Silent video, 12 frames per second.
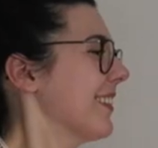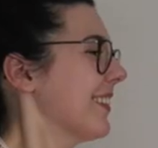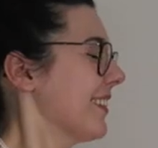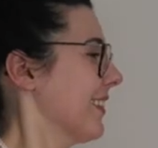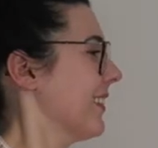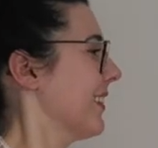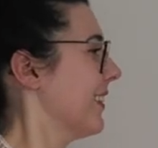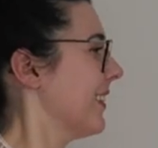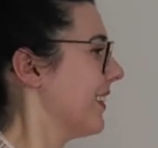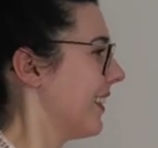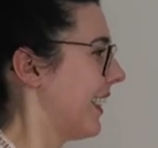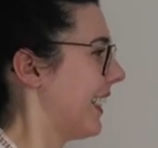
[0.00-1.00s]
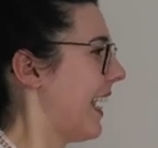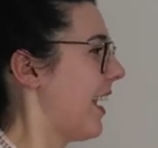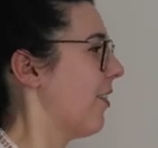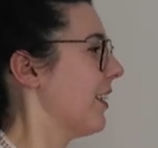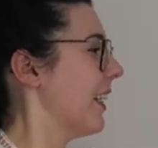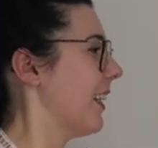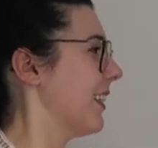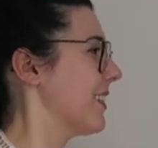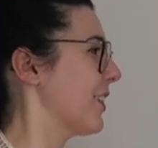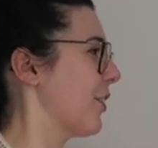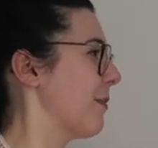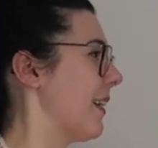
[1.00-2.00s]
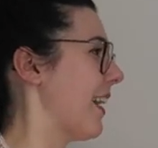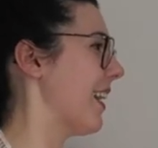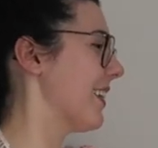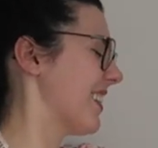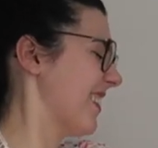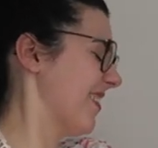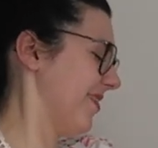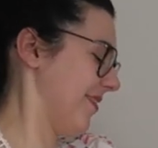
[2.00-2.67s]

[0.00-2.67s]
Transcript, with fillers: I cannot get it to go past.